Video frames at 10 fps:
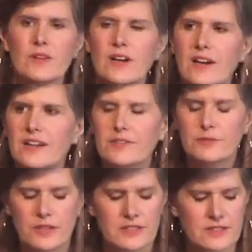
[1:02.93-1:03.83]
Well, hi,
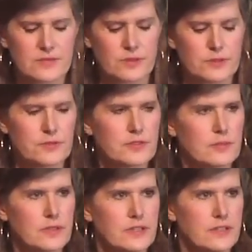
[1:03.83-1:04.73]
everyone. It's wonderful to
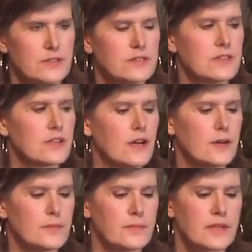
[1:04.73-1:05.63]
be here.
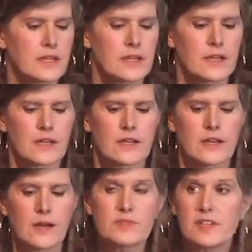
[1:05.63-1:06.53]
I'm
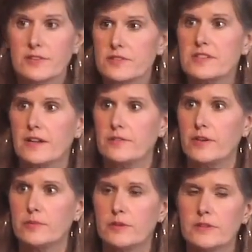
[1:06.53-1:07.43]
Sandra
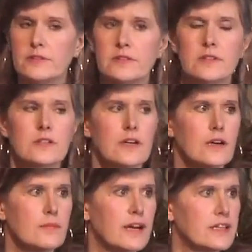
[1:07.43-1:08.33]
Steingraber.
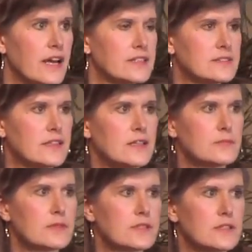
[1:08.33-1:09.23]
My last
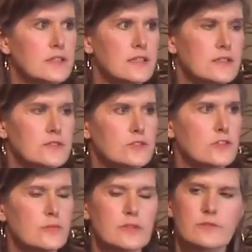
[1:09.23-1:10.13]
name is
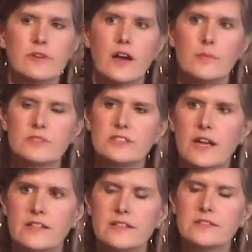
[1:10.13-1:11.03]
German for Am
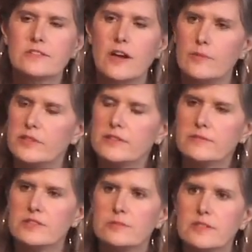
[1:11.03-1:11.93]
Steinigen
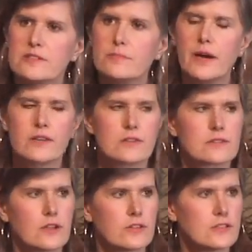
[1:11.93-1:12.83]
Graben, which means by the
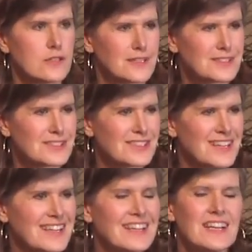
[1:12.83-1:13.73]
stony ditch.
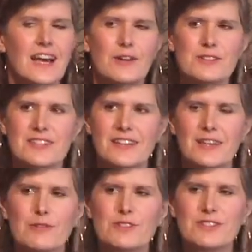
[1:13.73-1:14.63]
I always thought
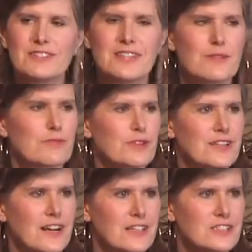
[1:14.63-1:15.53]
that was a good name for an
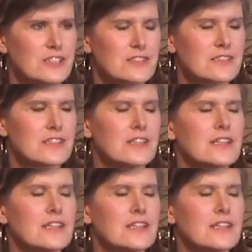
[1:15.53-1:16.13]
ecologist.